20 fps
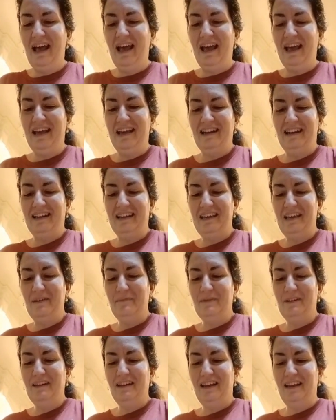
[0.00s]
And I came
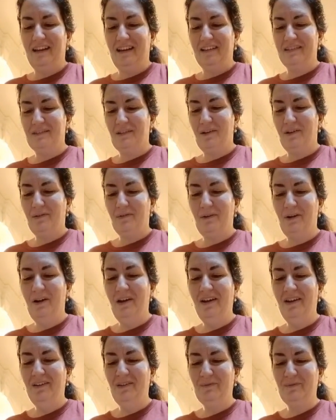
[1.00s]
in and I saw
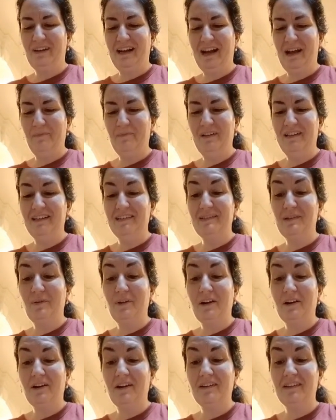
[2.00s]
what happened. So
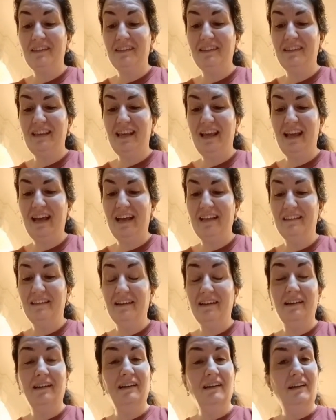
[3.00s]
here they had
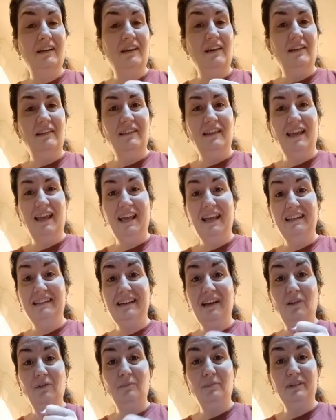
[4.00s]
the
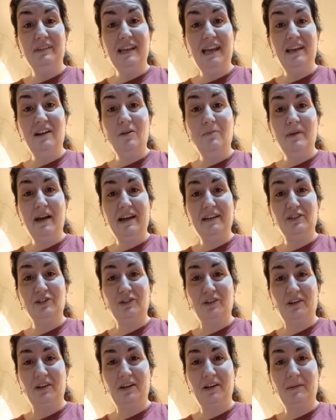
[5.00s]
handheld potato
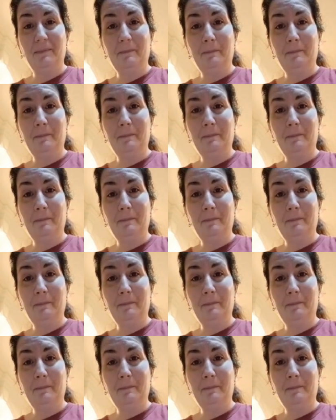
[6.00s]
masher.